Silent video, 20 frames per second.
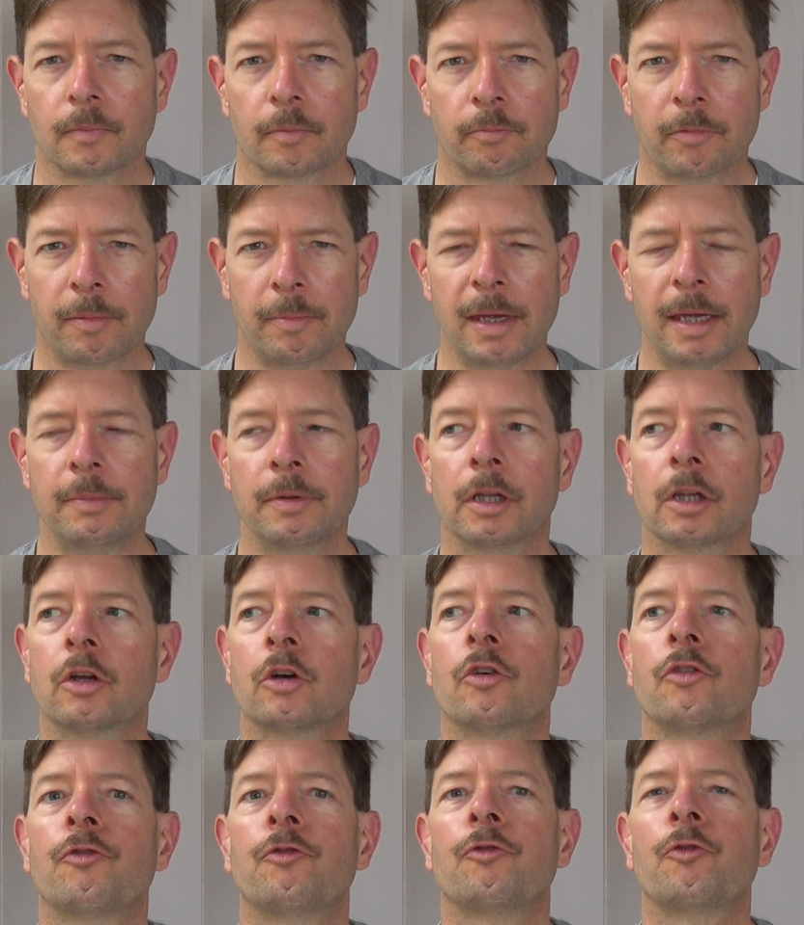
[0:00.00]
but maybe a
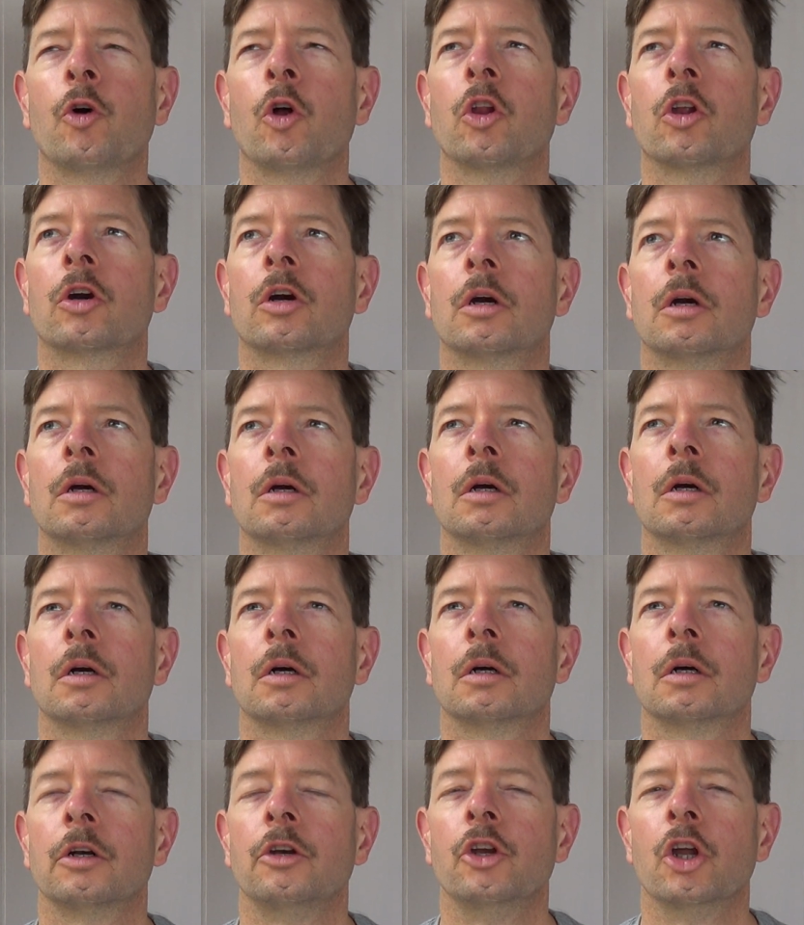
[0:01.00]
little fuller
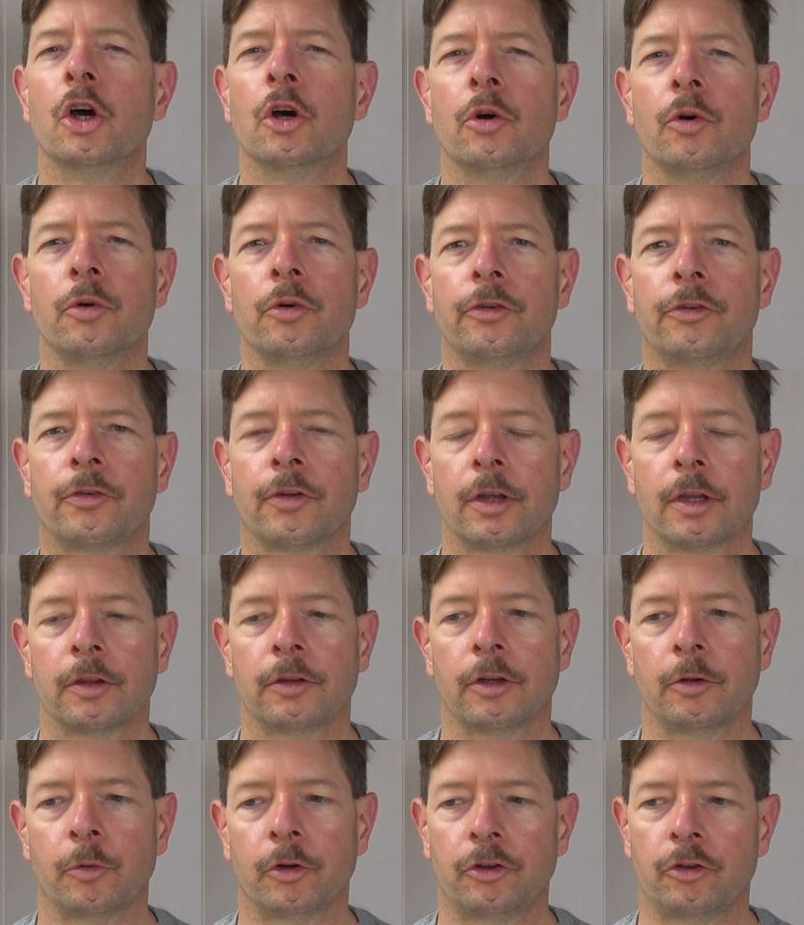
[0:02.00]
nose
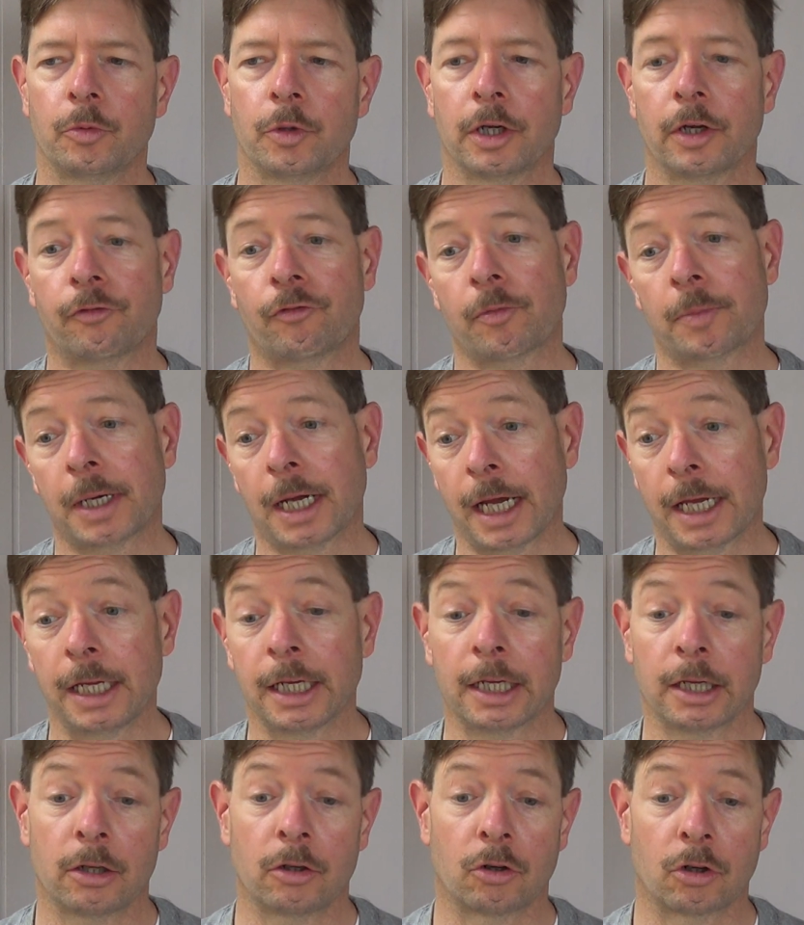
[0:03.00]
than what you would get from a
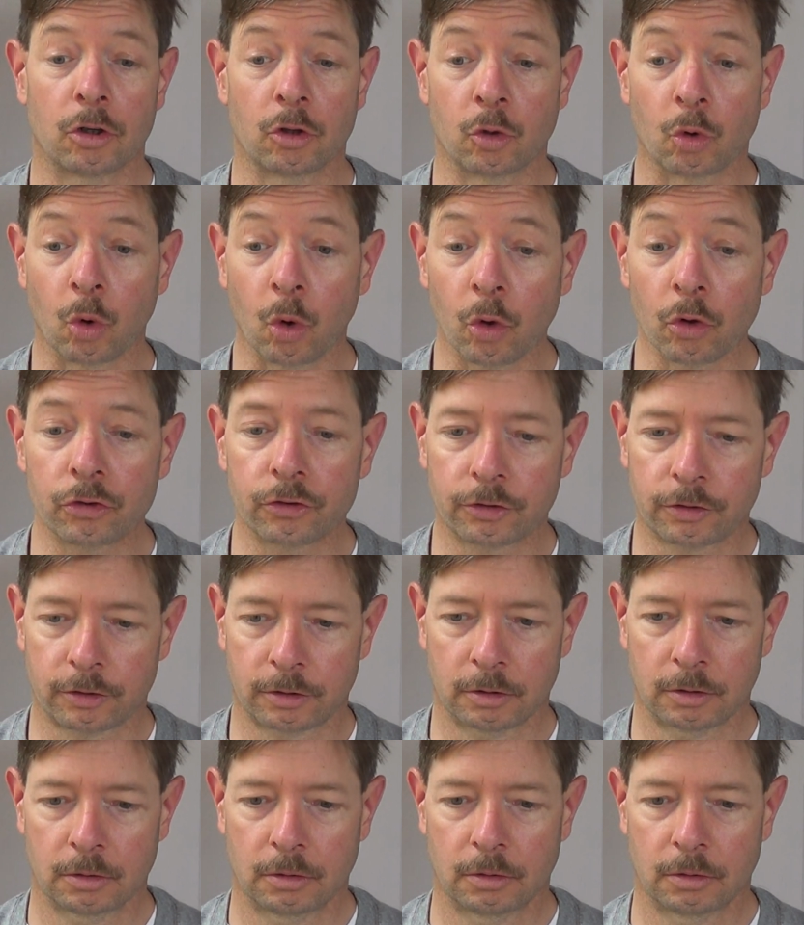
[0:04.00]
Heineken or a Gruels,